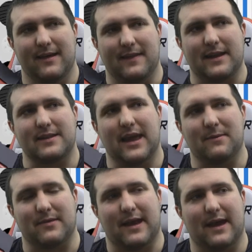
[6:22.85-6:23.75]
that game
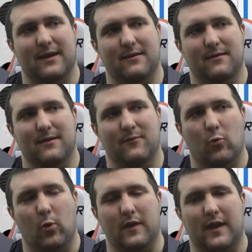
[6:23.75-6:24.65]
is
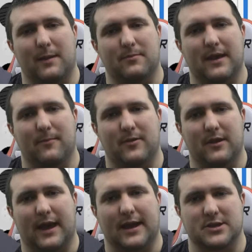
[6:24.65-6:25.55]
one that I'm tempted
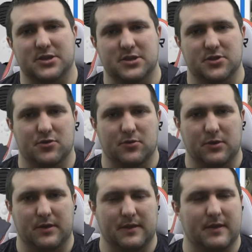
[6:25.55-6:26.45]
to actually do
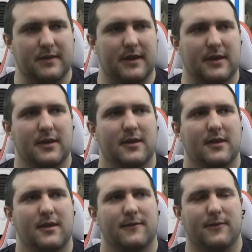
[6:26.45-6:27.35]
using this thing
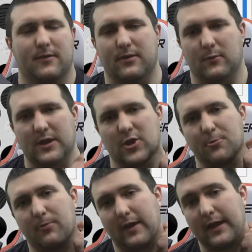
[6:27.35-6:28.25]
for the
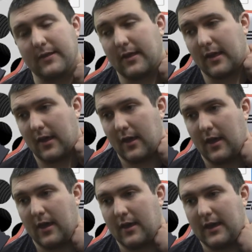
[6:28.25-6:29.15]
WiiCube Plays,
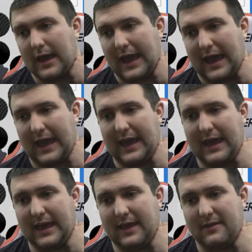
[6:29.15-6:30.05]

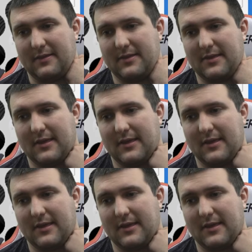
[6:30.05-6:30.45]
and